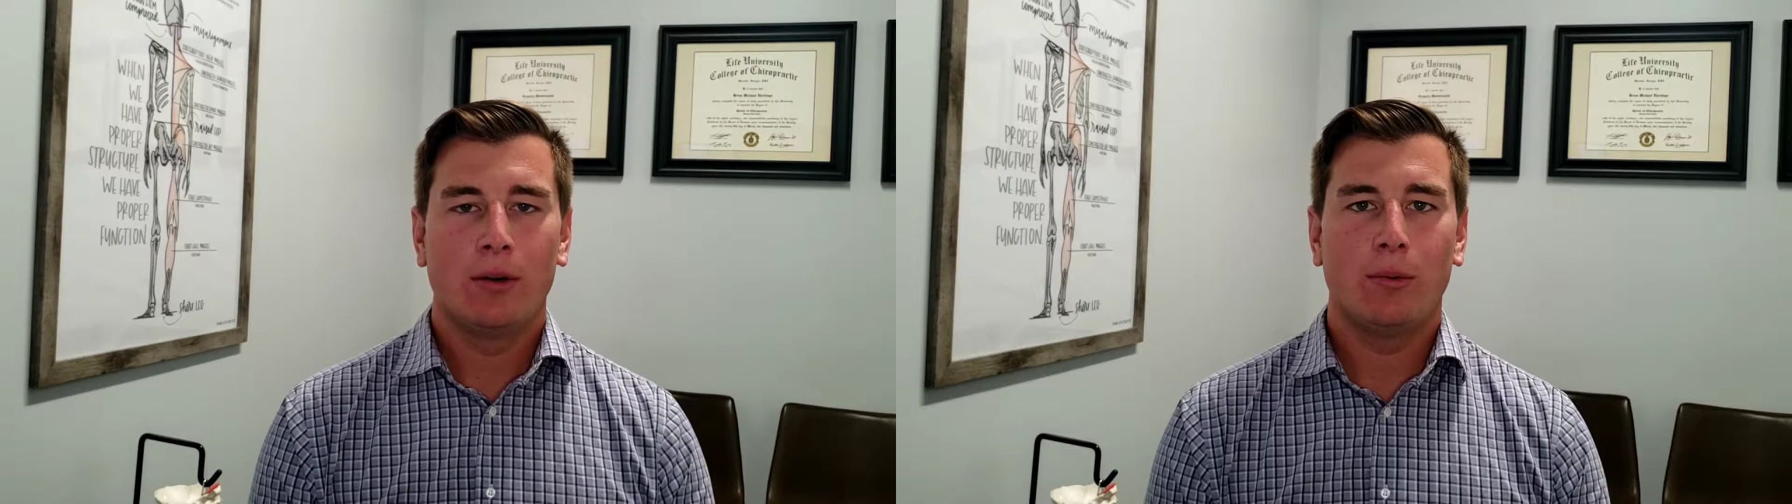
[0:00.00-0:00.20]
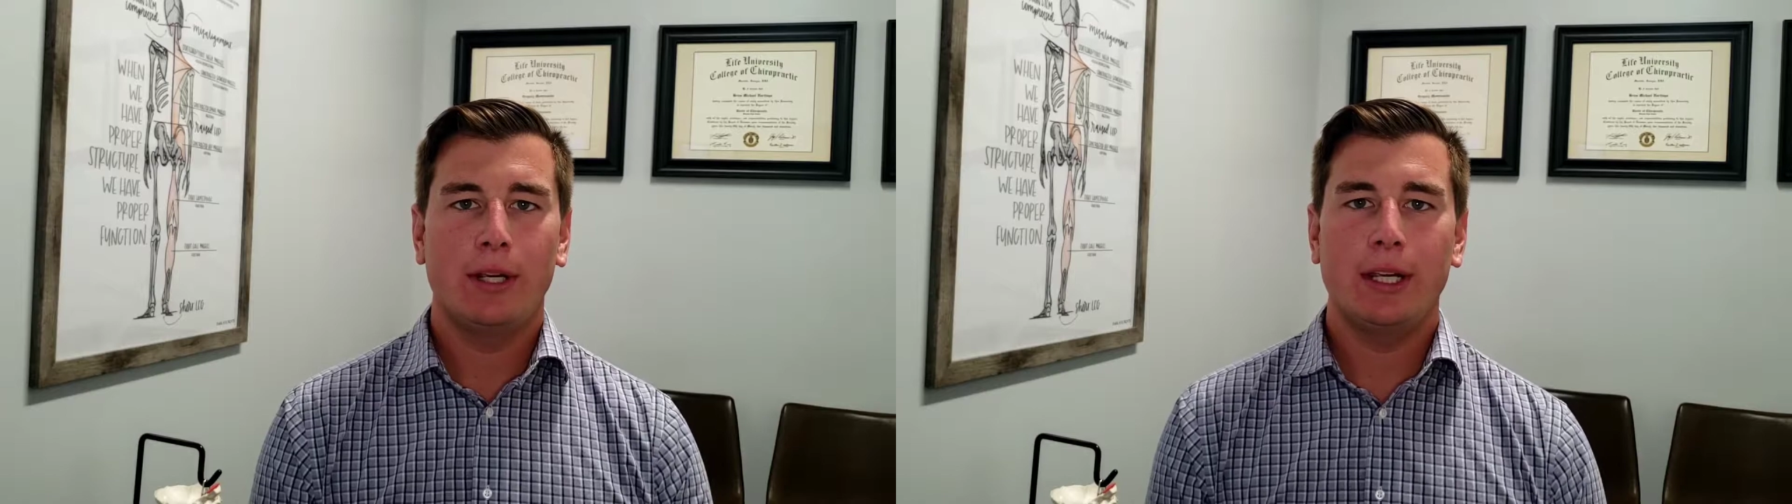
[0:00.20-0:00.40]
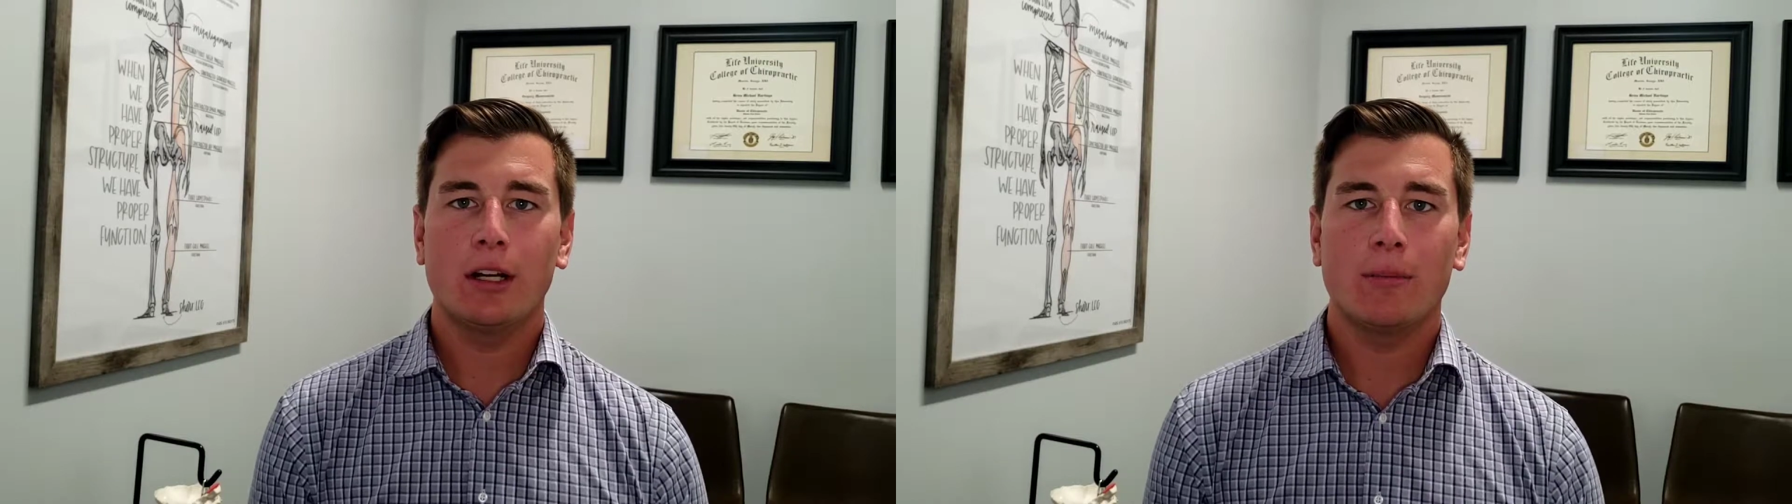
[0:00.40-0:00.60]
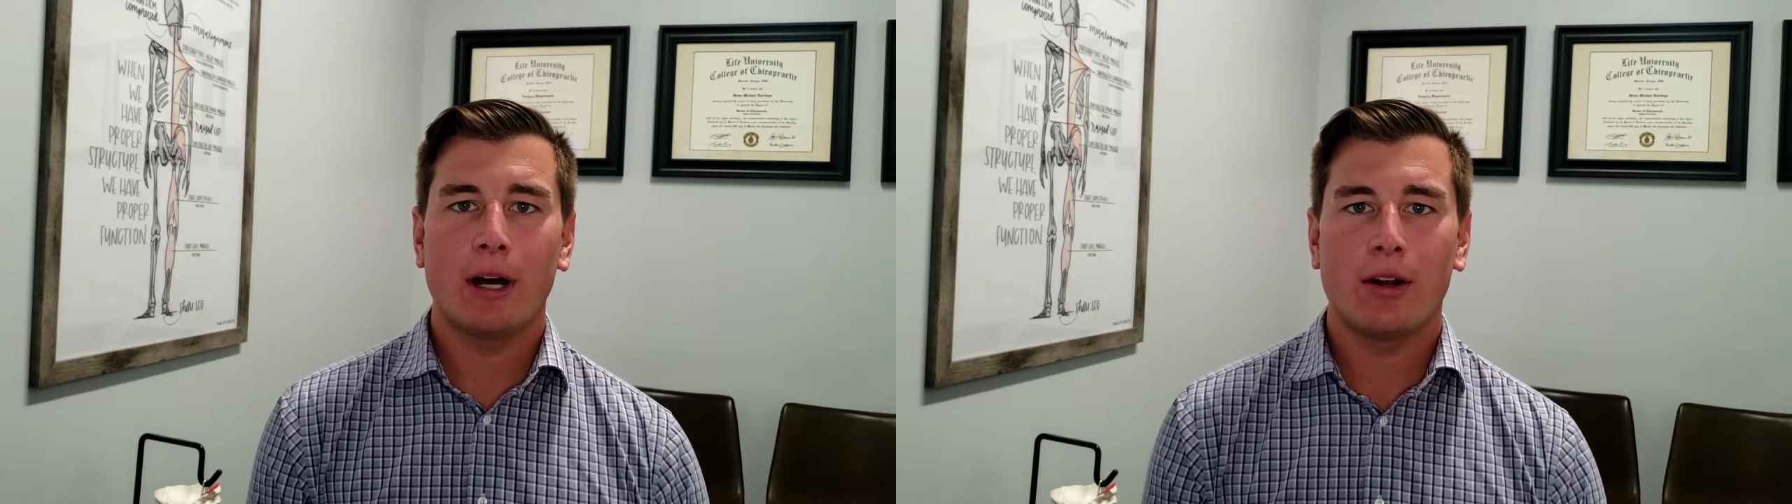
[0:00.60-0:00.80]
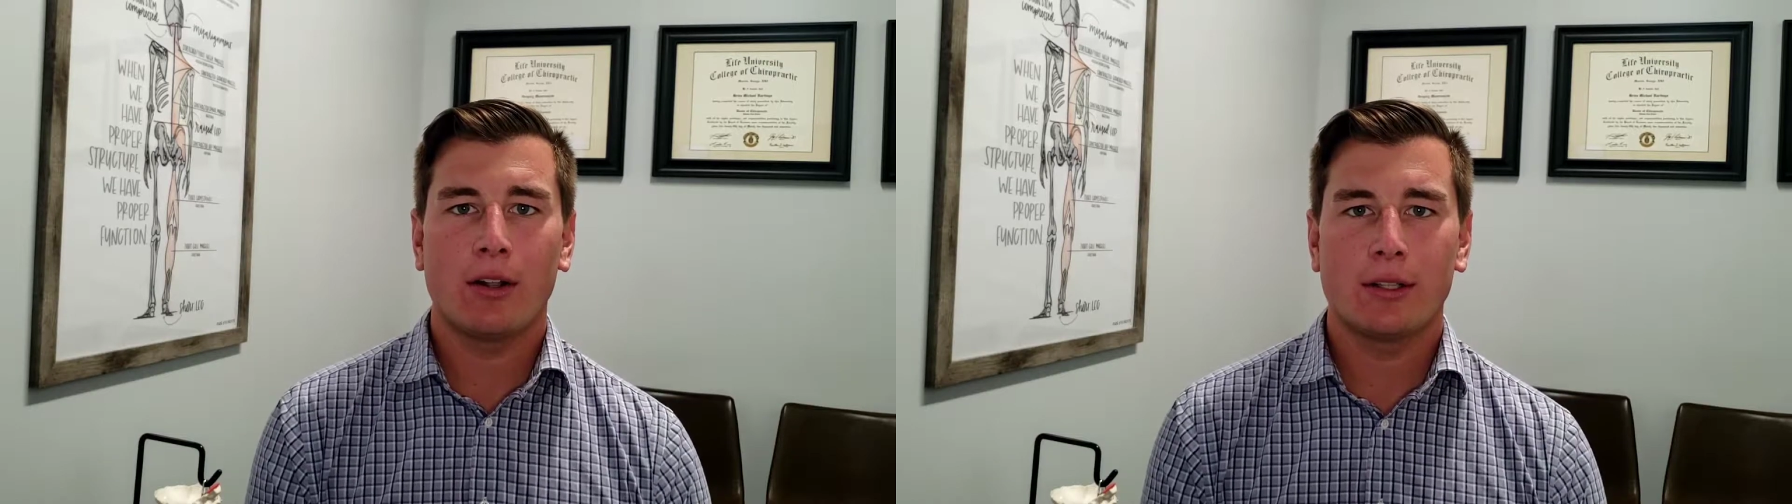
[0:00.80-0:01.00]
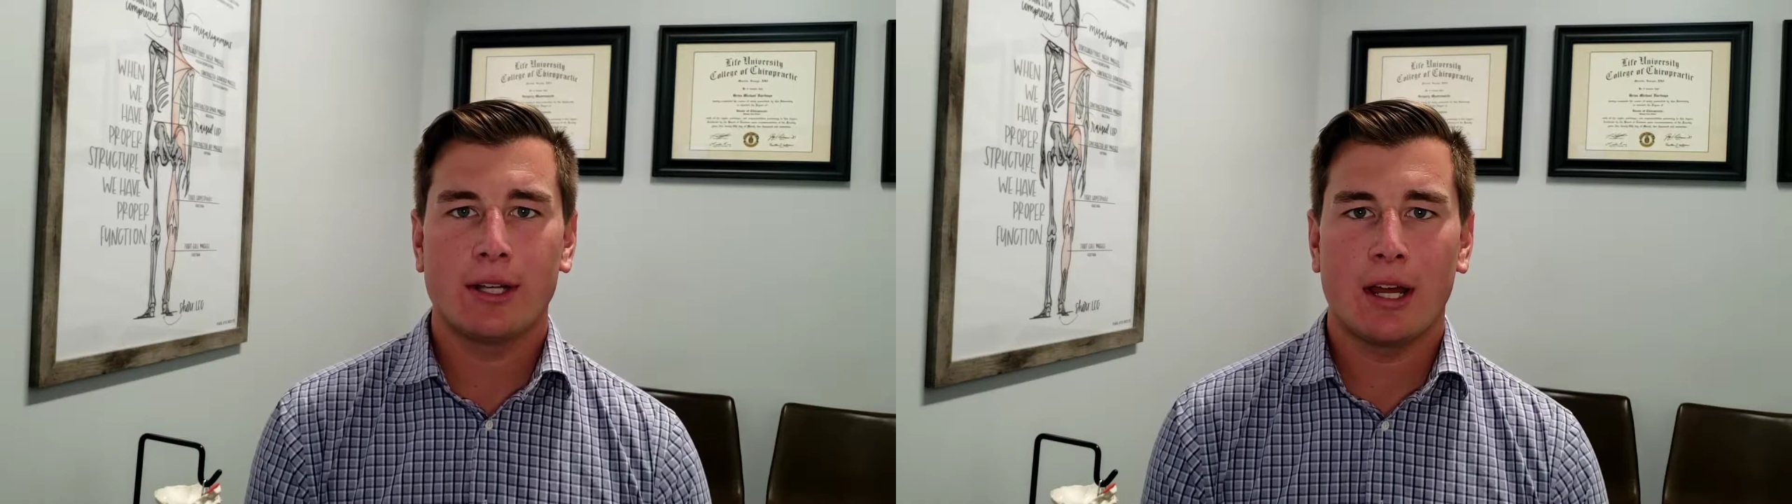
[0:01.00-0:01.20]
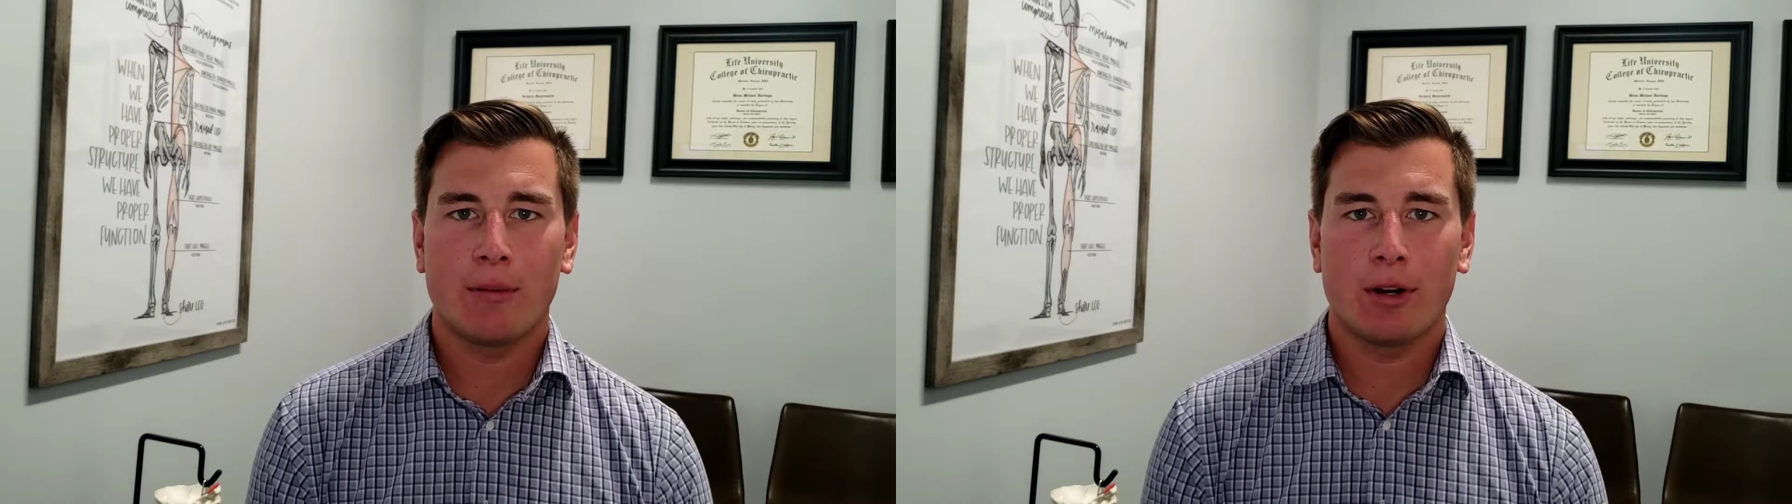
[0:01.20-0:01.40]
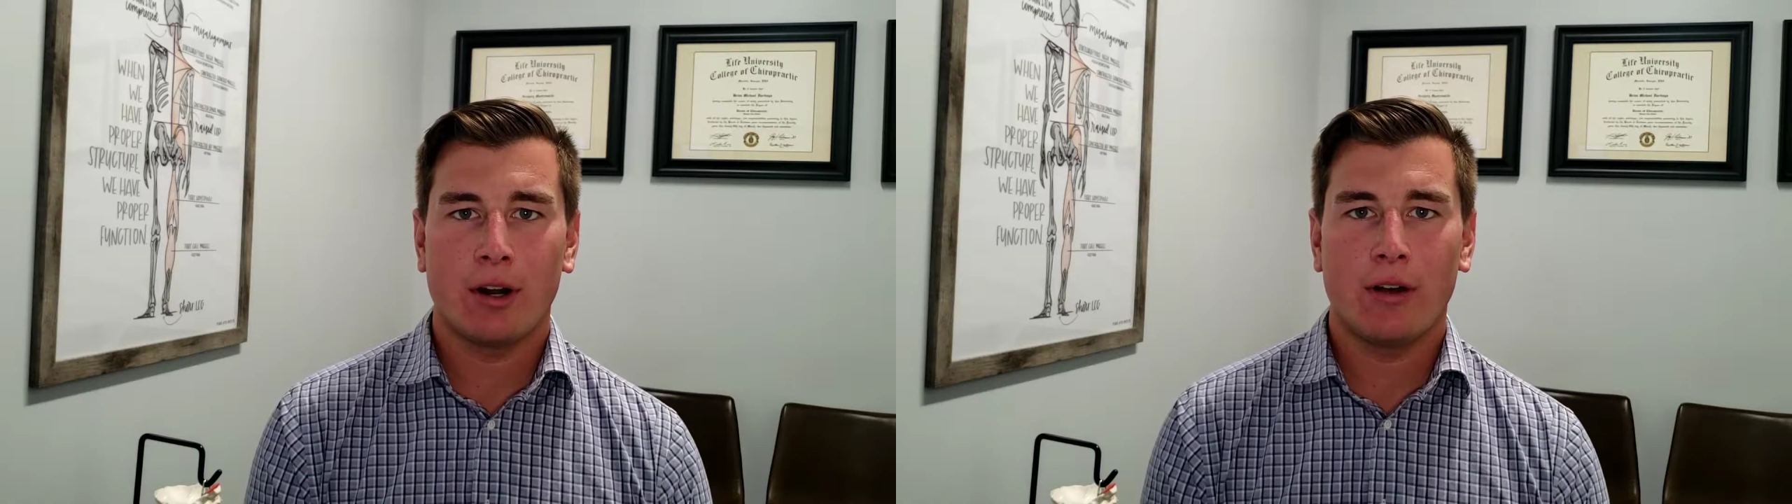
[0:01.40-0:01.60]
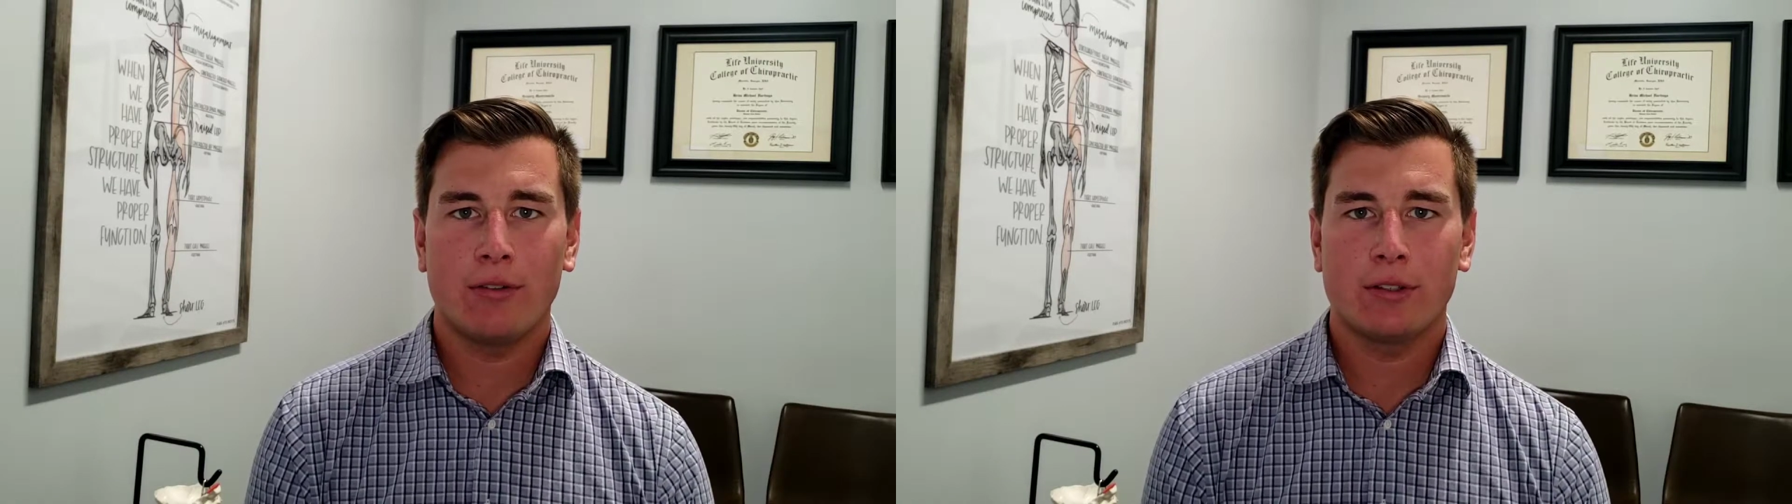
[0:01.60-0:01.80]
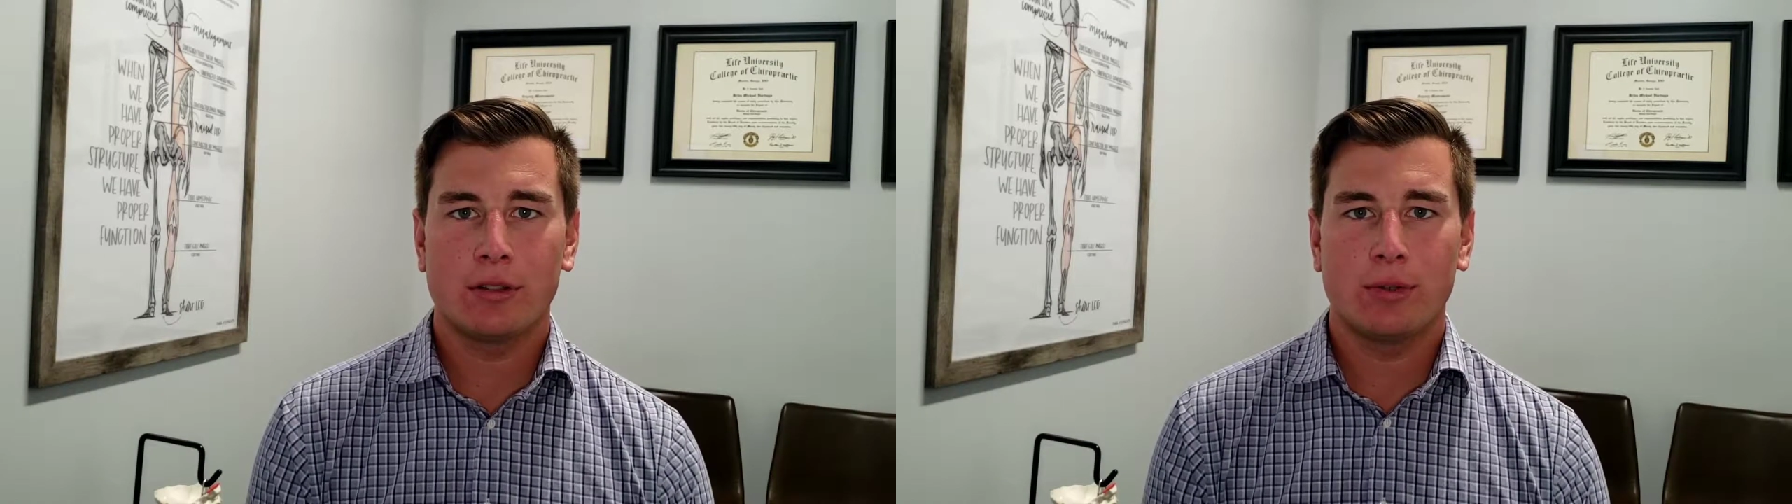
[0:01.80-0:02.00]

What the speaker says: We hear about it all the time in our office